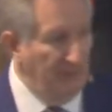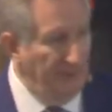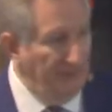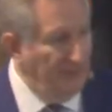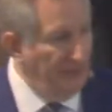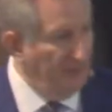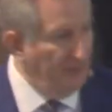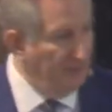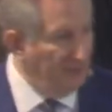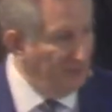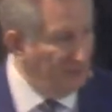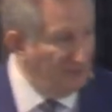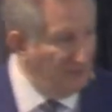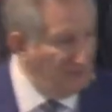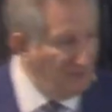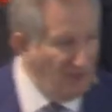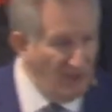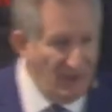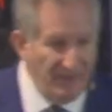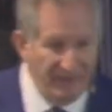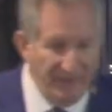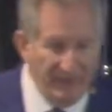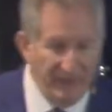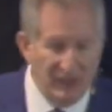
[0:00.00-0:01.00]
There is
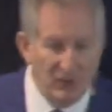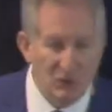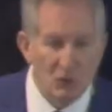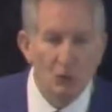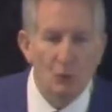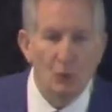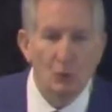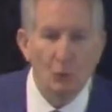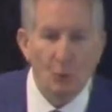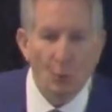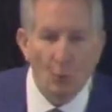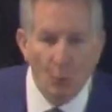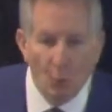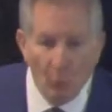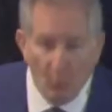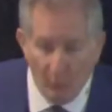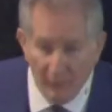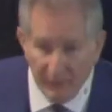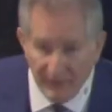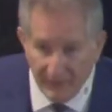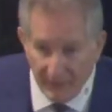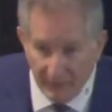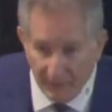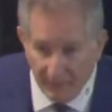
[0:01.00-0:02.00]
nothing
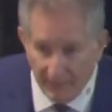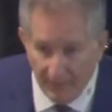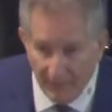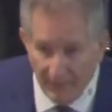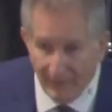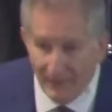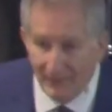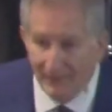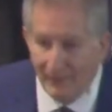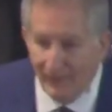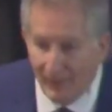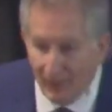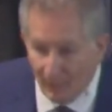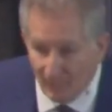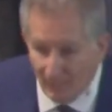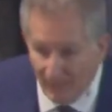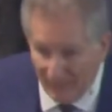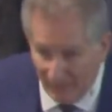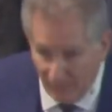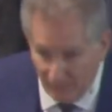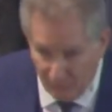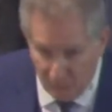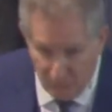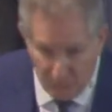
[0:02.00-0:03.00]
ordinary
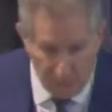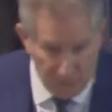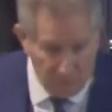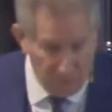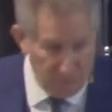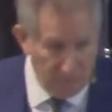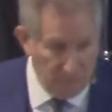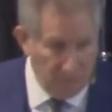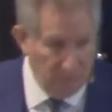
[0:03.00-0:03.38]
about you.